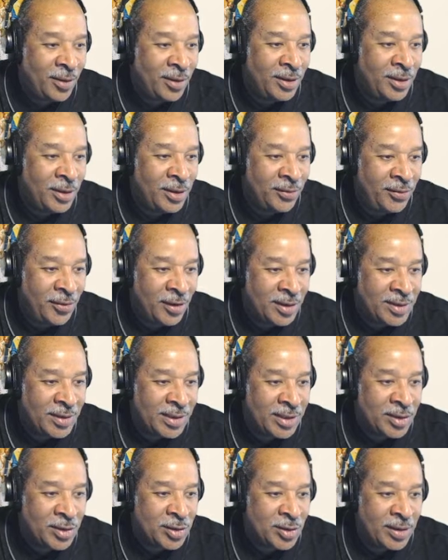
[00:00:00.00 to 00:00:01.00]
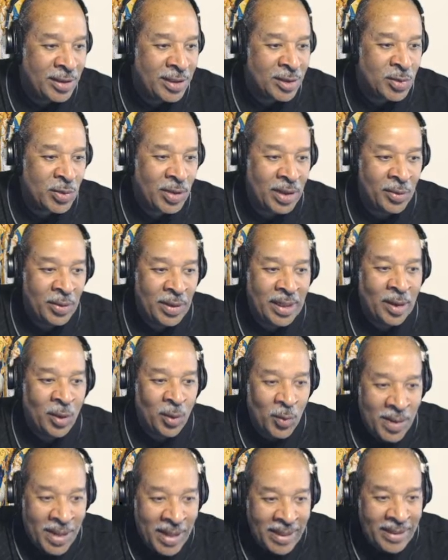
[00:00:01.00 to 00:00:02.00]
university students were
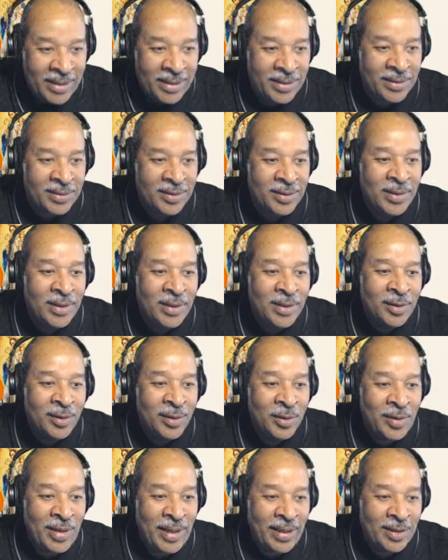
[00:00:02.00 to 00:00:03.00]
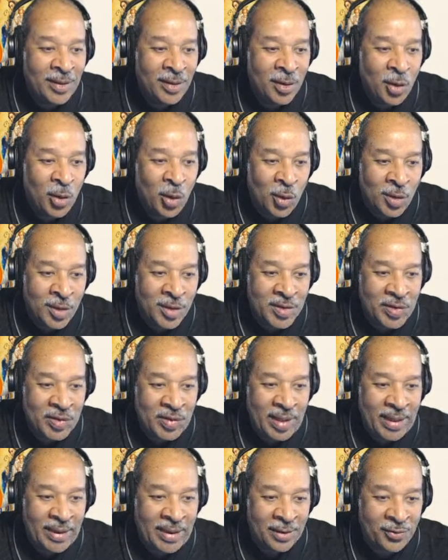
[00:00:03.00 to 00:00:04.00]
required to take a course
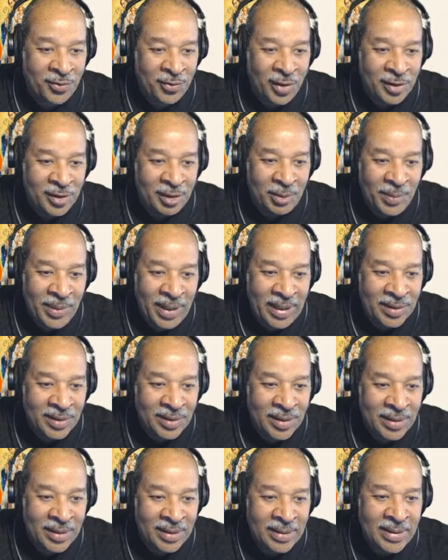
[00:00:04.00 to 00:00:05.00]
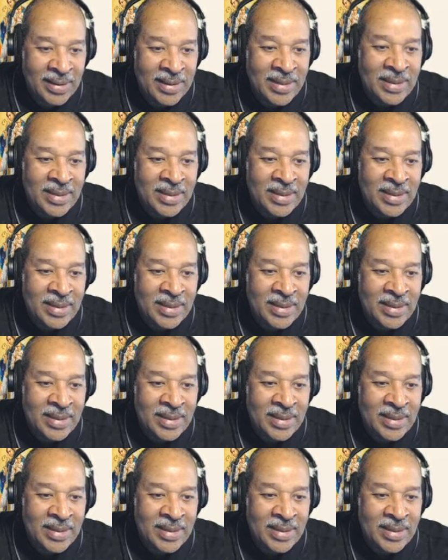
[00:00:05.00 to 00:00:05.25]
titled Fundamentals